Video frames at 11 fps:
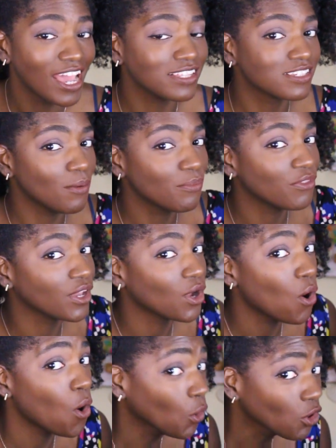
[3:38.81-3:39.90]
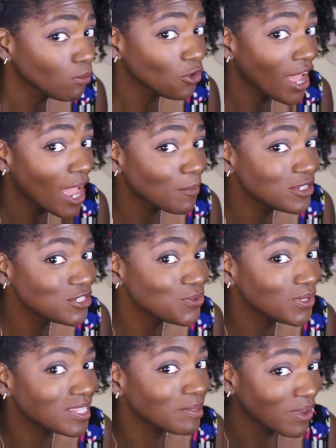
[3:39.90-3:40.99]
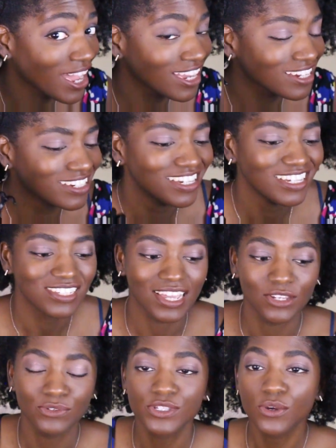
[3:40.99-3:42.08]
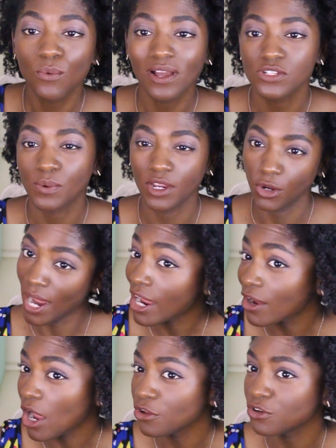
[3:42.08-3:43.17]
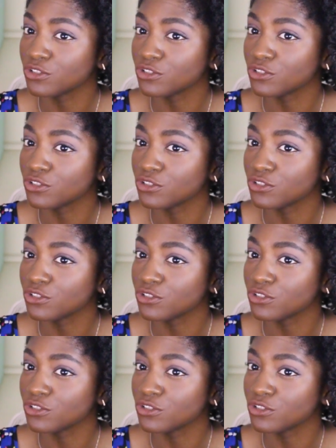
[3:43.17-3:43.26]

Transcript: and something horrible happened to it in the back, and you still want to wear your hair out.